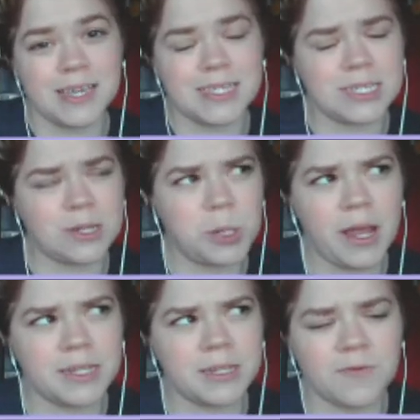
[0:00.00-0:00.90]
Still
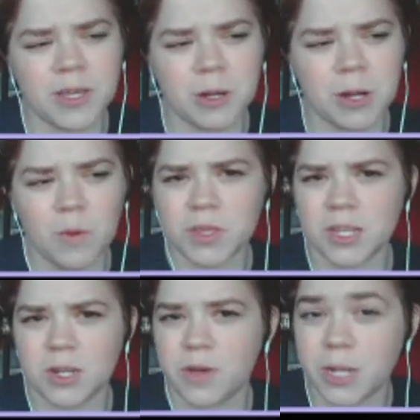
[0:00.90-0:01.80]
trying to figure out what the
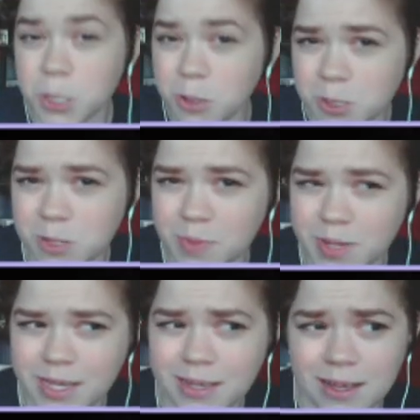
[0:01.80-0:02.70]
new intro should
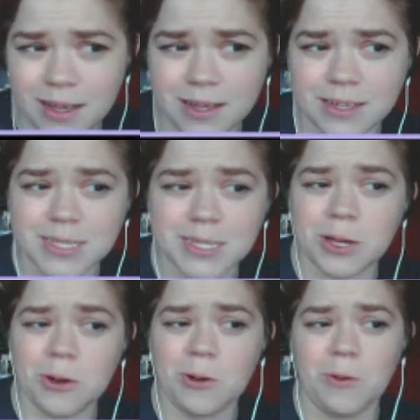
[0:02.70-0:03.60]
be,
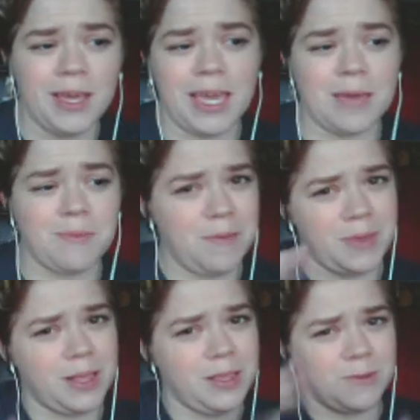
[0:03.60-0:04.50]
so it might
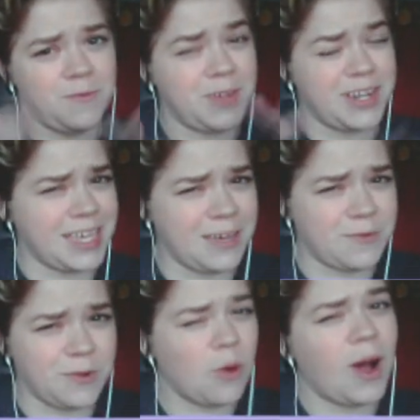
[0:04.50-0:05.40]
be a little finicky
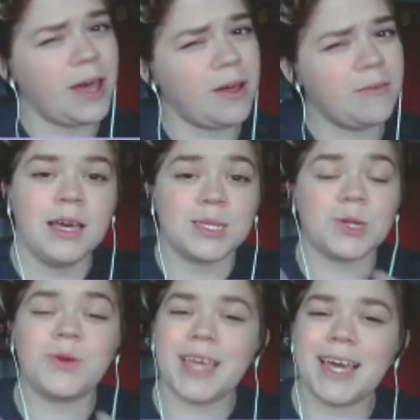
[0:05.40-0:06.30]
for a while.
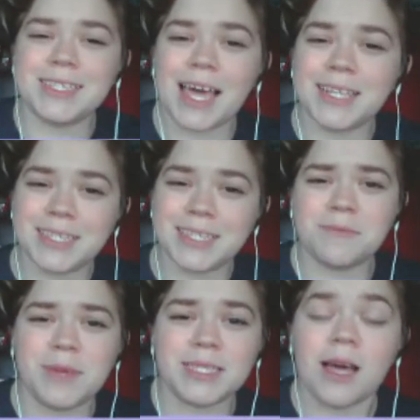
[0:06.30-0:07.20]
So yes, I did
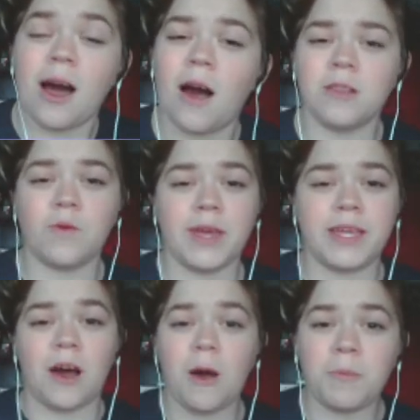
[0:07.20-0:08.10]
miss a
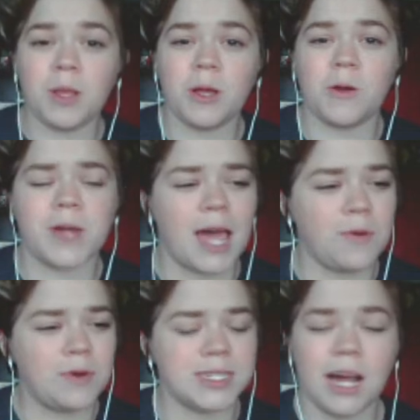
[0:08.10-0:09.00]
Halloween upload. I
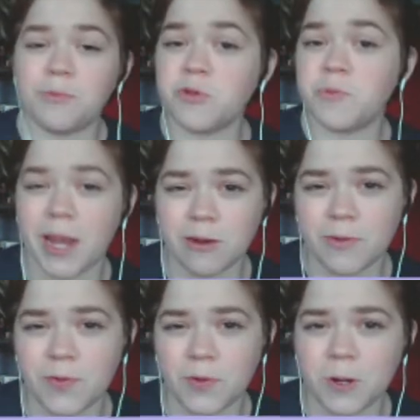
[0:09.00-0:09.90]
was not prepared
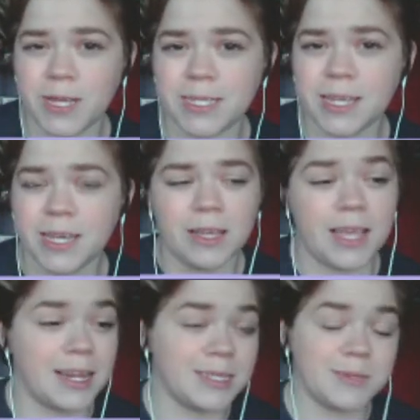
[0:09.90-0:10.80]
for it.
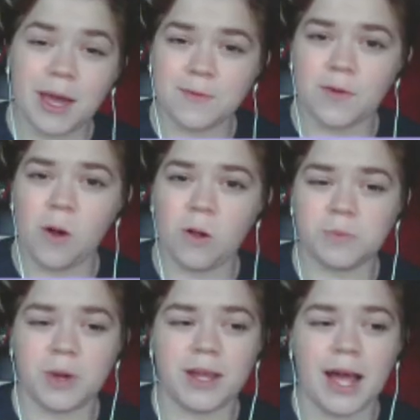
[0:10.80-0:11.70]
That is my fault,
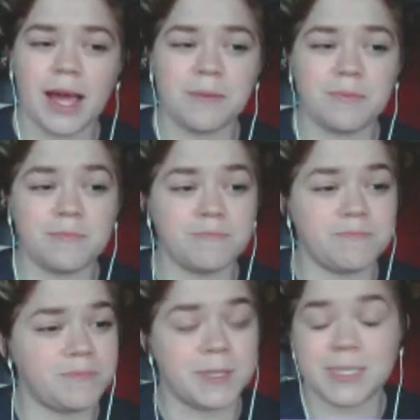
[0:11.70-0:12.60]
but I am
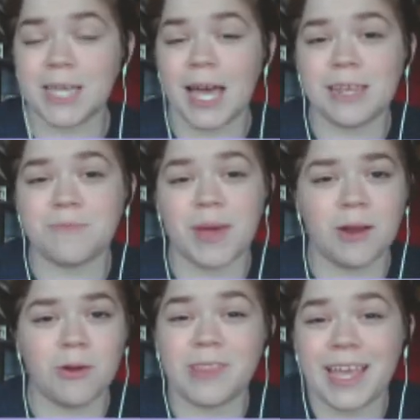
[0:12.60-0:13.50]
decided
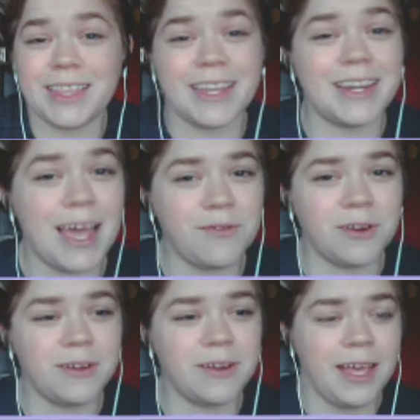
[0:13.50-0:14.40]
better late than
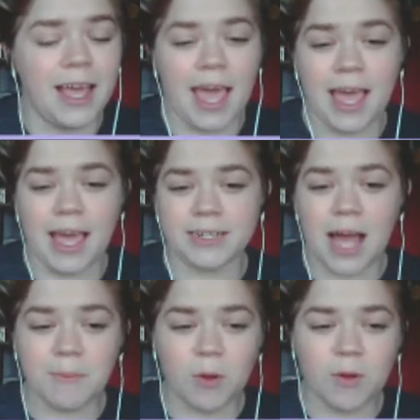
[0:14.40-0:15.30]
never, and
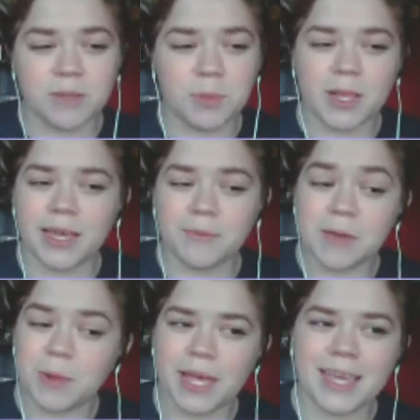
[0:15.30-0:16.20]
I'm going to be
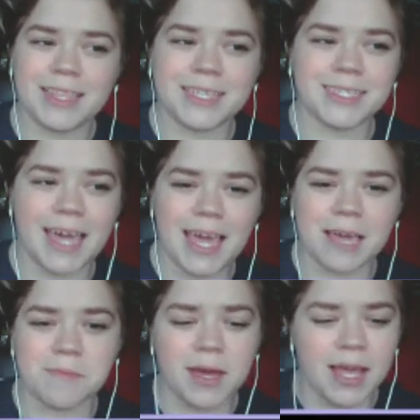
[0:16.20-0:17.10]
playing this
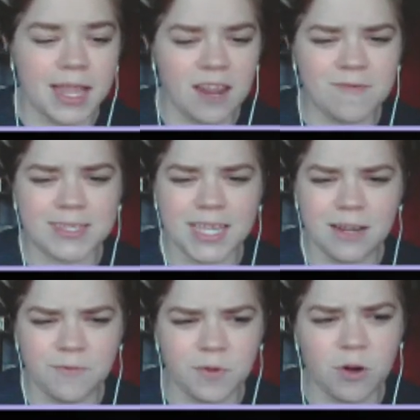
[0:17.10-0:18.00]
game that I've
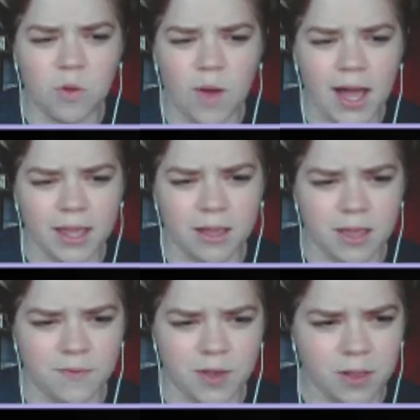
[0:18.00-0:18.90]
seen for a while,
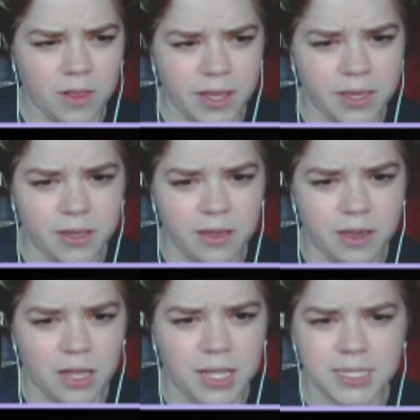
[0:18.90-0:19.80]
I feel like.
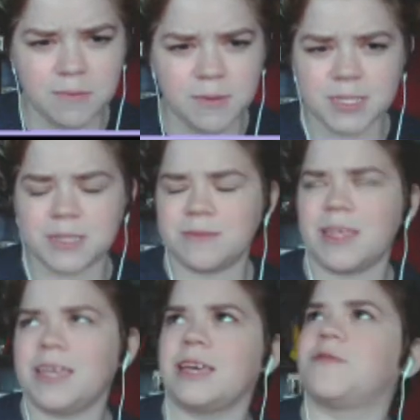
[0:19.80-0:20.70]
Unless I'm just
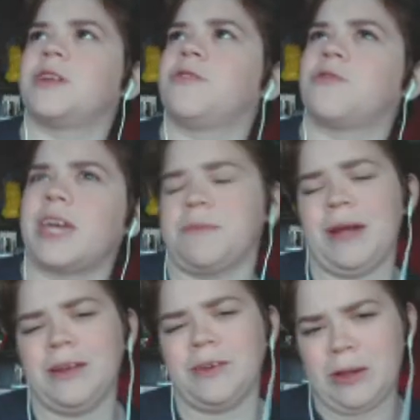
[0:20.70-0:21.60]
thinking of another game.
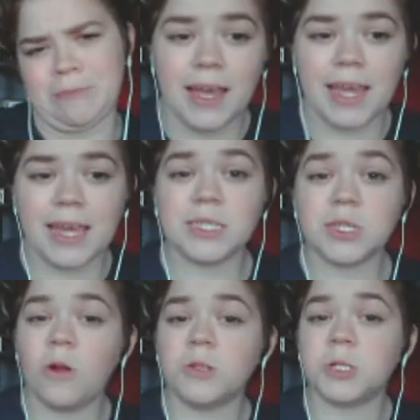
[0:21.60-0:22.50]
I don't know. It is
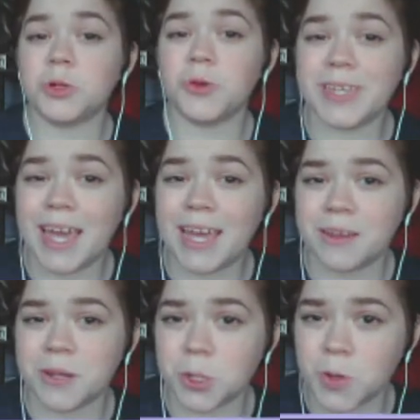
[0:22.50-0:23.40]
called Trick
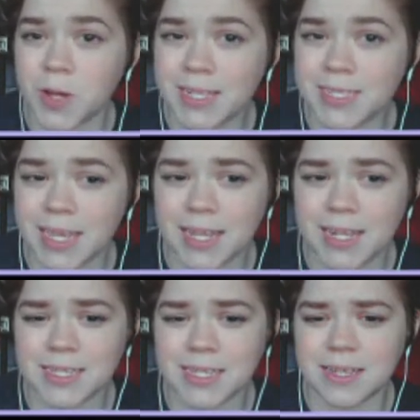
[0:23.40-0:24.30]
and Treat. It
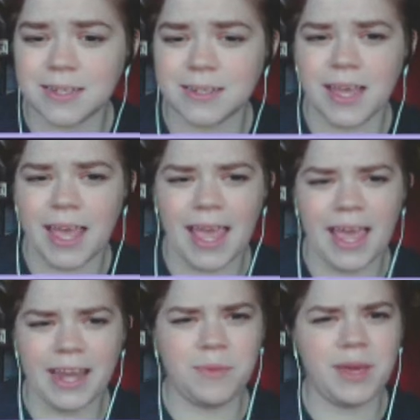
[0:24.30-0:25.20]
is an
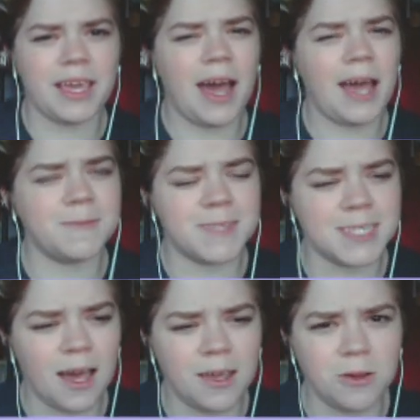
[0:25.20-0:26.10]
anime kind of
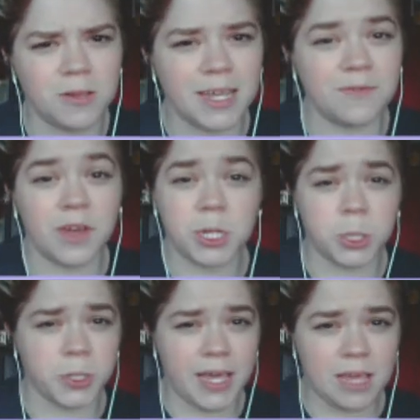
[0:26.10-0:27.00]
style
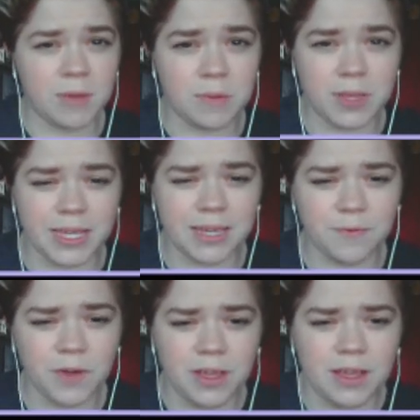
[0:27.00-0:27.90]
adventure game, I
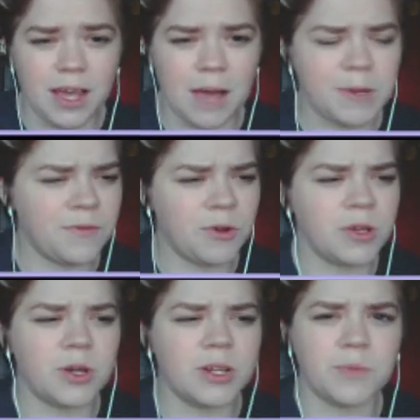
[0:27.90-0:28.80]
believe. I'm not very
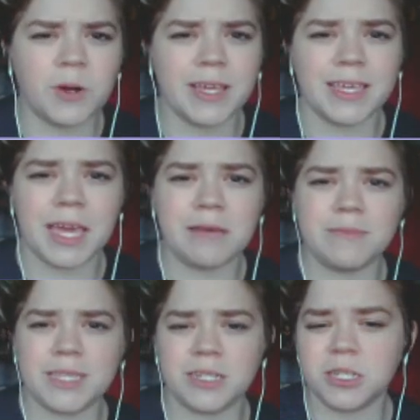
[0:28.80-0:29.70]
good at putting
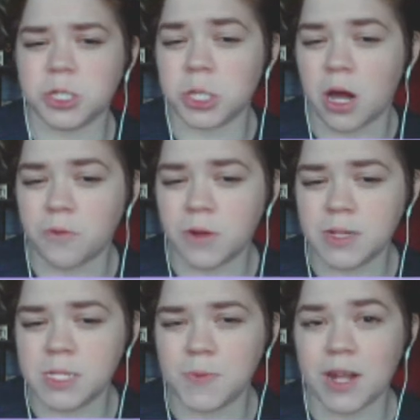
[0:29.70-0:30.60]
games into
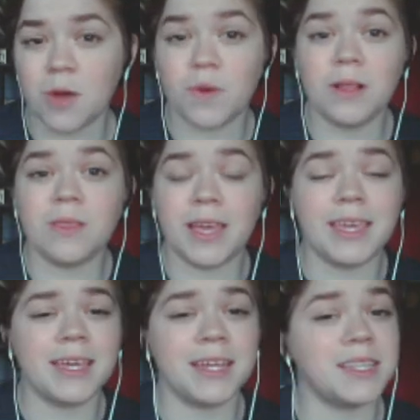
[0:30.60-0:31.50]
genres, but I will link
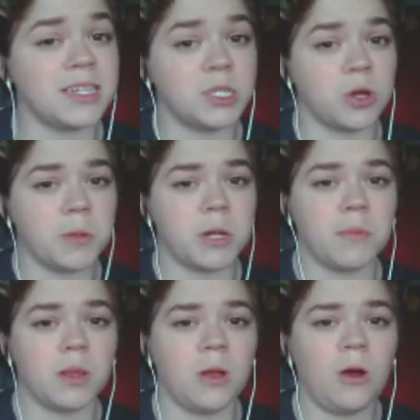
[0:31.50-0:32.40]
it in the description
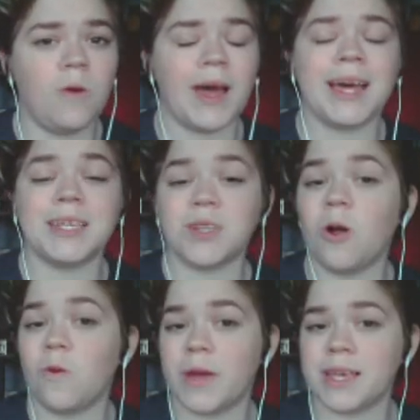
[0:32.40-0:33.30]
below, as
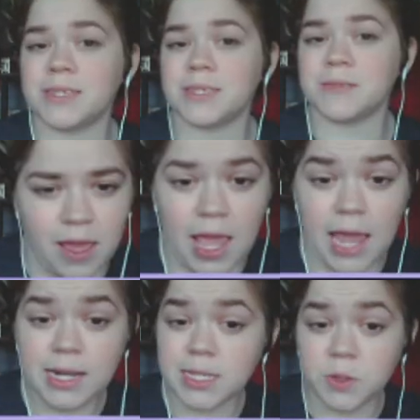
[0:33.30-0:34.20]
always.
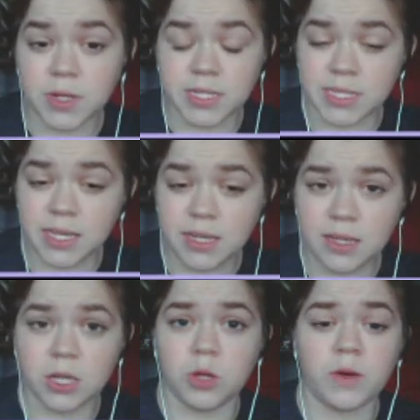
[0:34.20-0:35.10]
And as you can
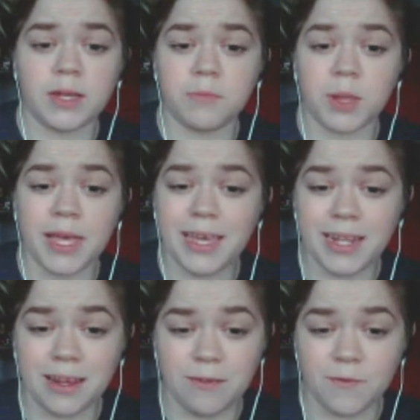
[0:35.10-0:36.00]
see, you can play it
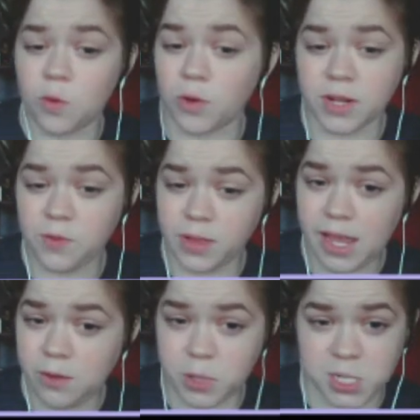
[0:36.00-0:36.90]
in 4 different
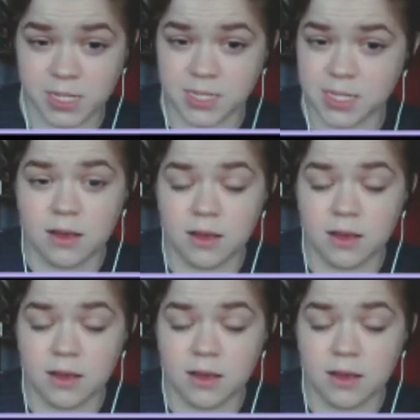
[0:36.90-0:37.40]
languages.